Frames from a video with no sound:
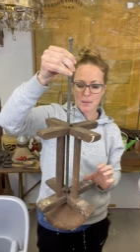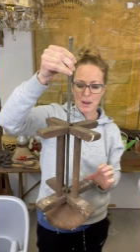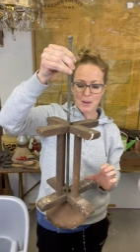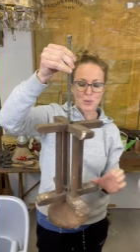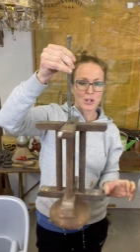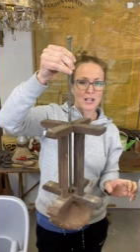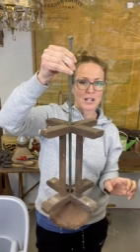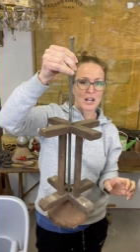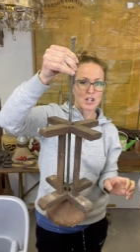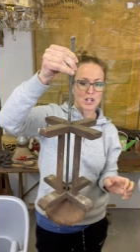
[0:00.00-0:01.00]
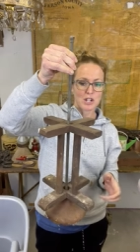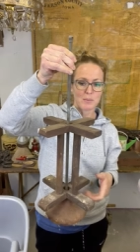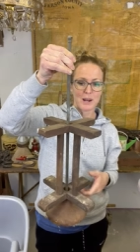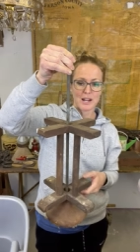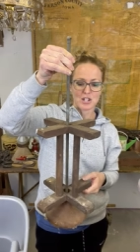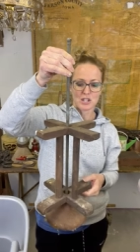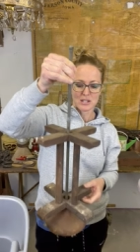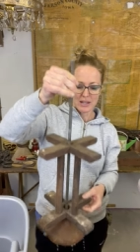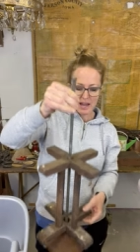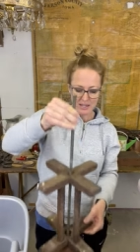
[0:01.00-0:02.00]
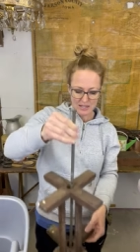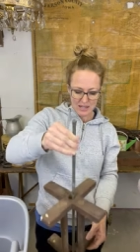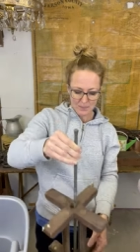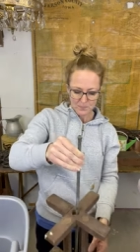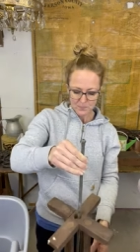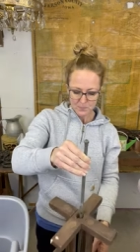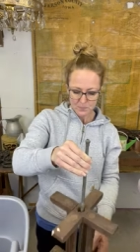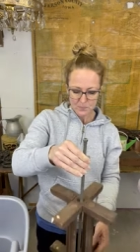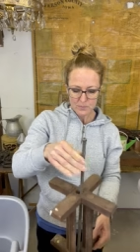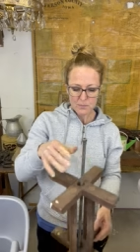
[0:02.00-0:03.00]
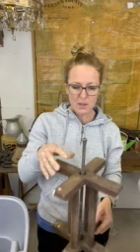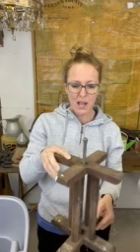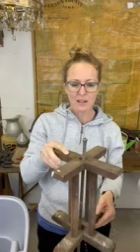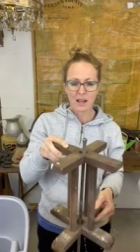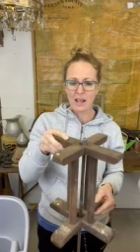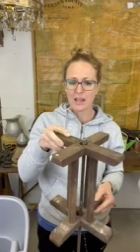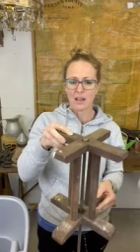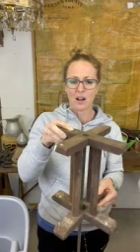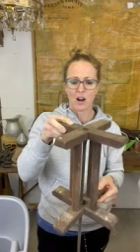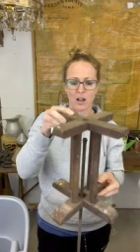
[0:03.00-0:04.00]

I'm really not sure, but I just liked it. I like it on